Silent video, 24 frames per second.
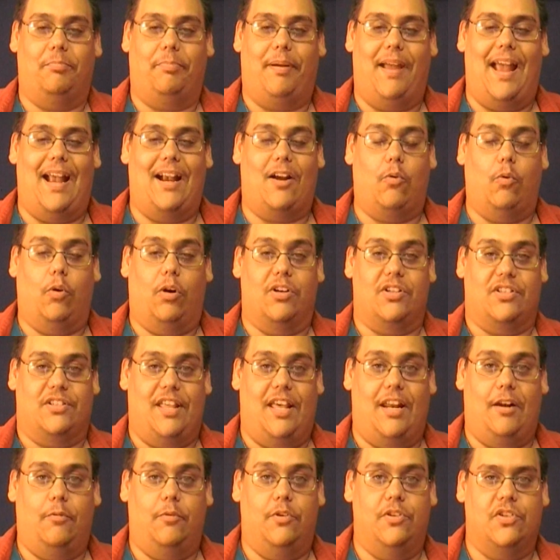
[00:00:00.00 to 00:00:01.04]
backwards, and
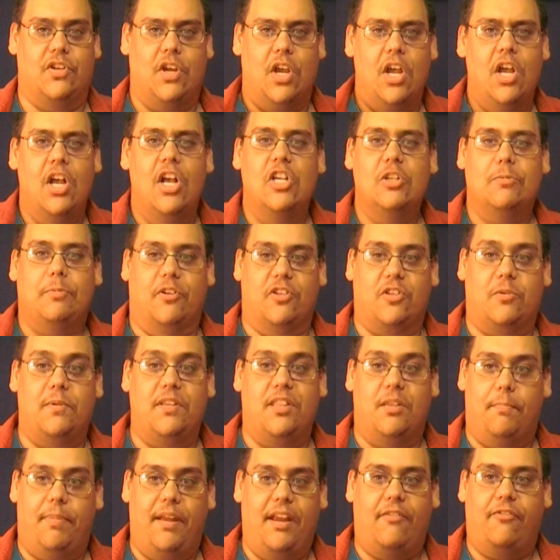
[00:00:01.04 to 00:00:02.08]
that it was supposed to be
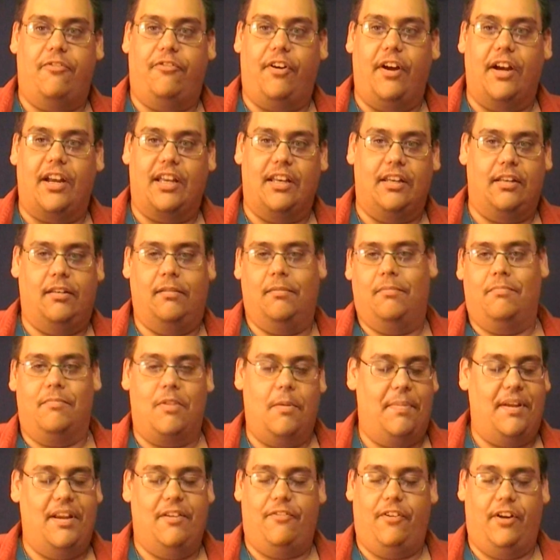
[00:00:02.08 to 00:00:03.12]
the big fucking
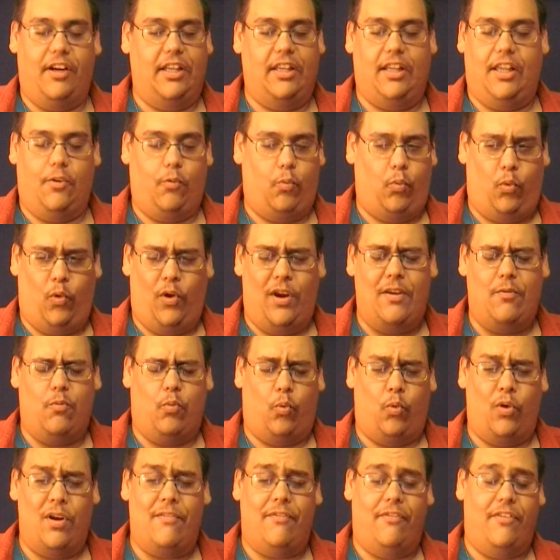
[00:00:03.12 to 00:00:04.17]
like
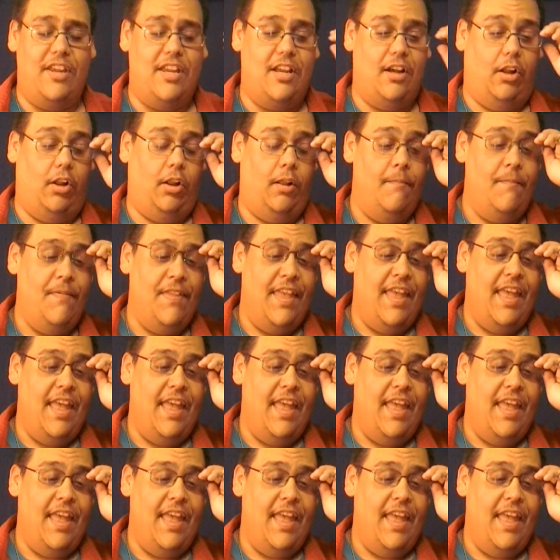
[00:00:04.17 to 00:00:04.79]
reveal.